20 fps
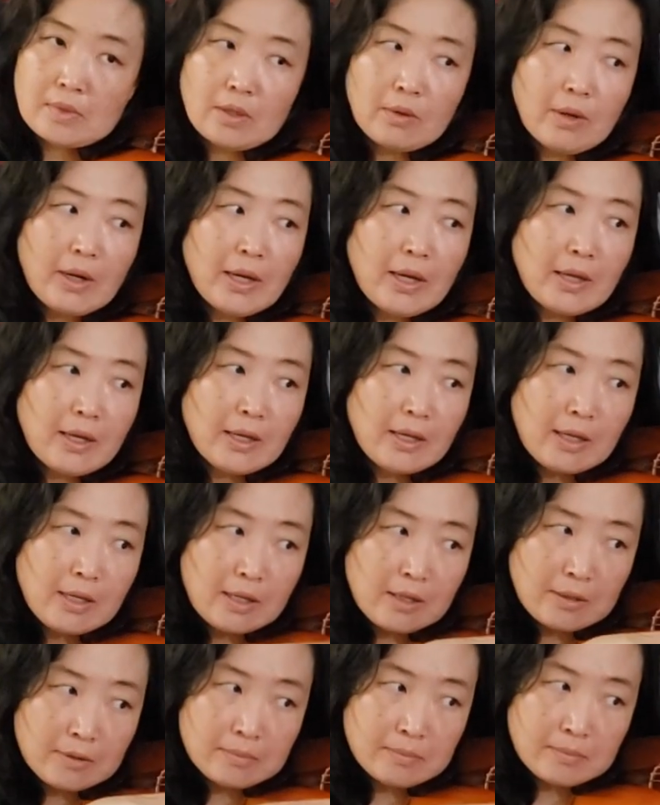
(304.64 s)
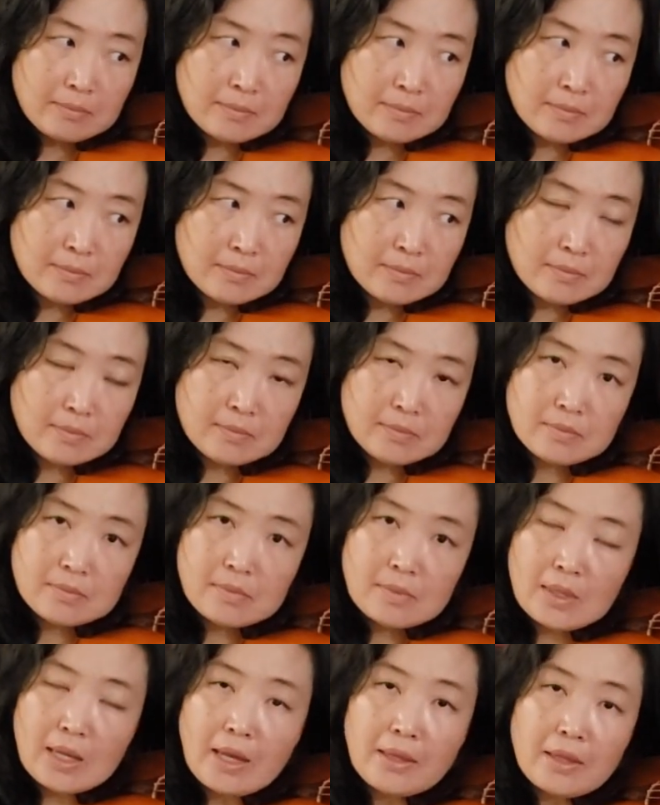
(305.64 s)
right,
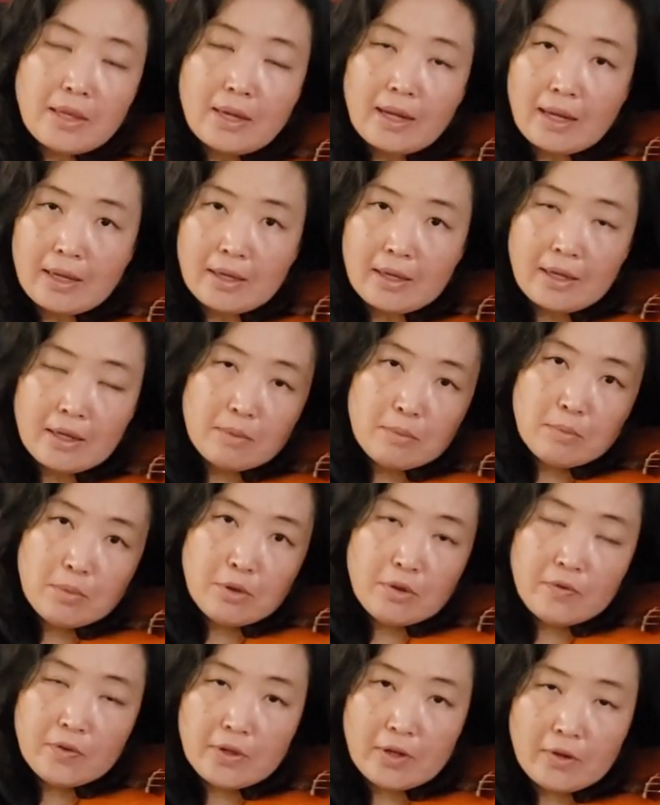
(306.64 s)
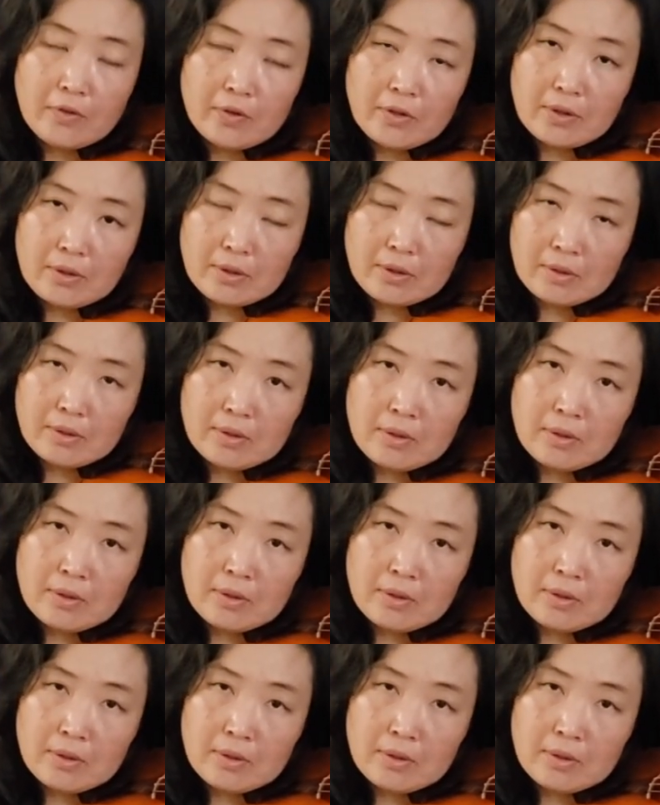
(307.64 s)
and then I kind of move it over,